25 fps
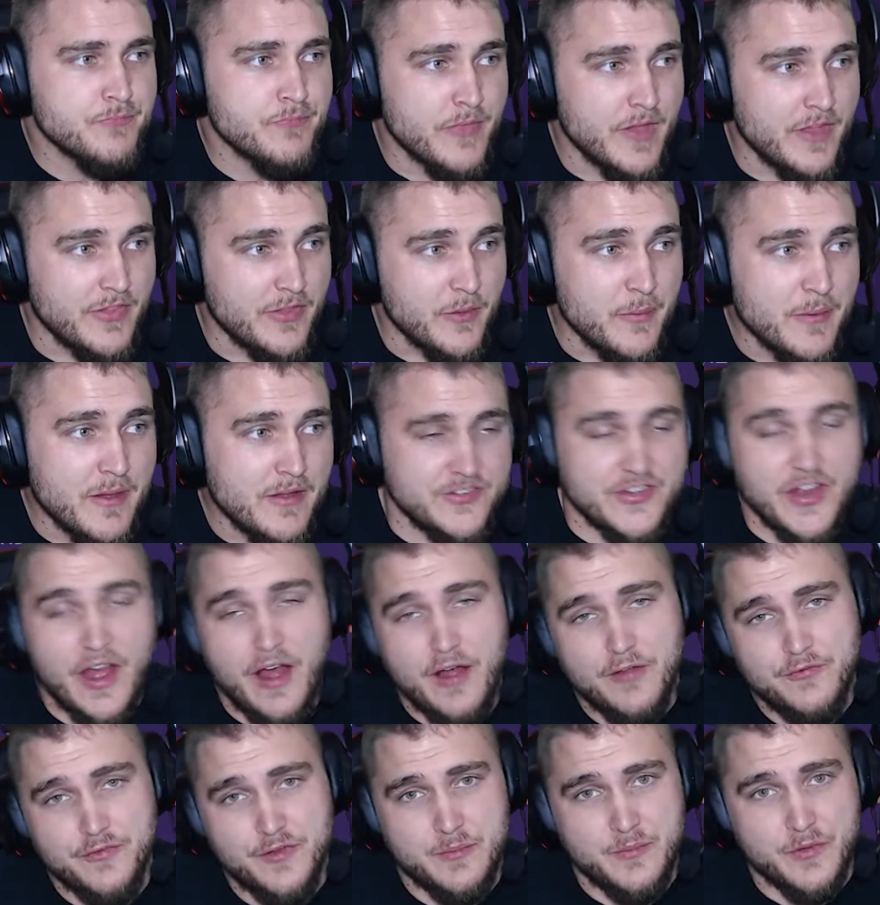And then we have
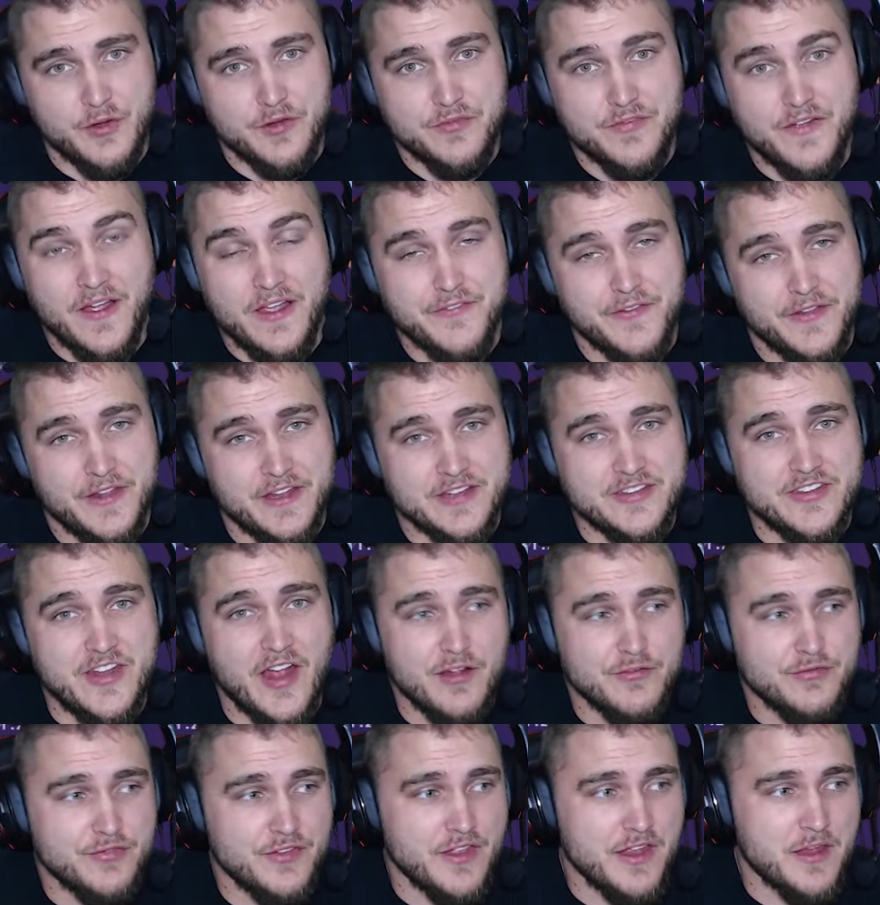Talonflame Nerf. I feel like
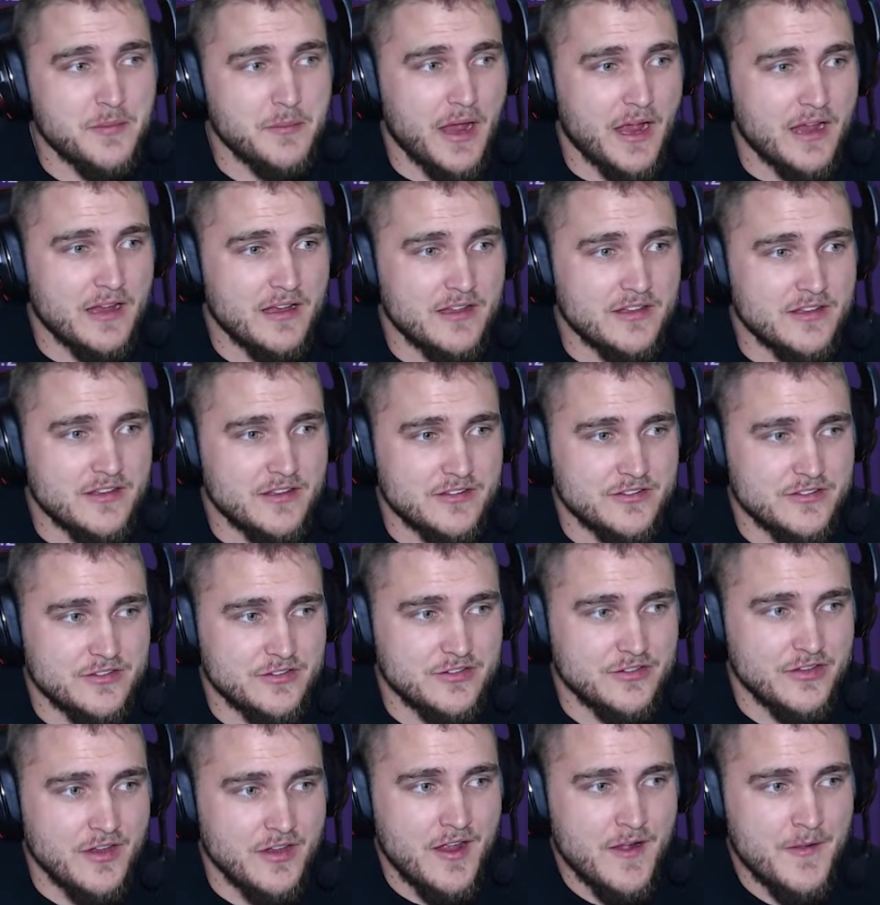Talonflame has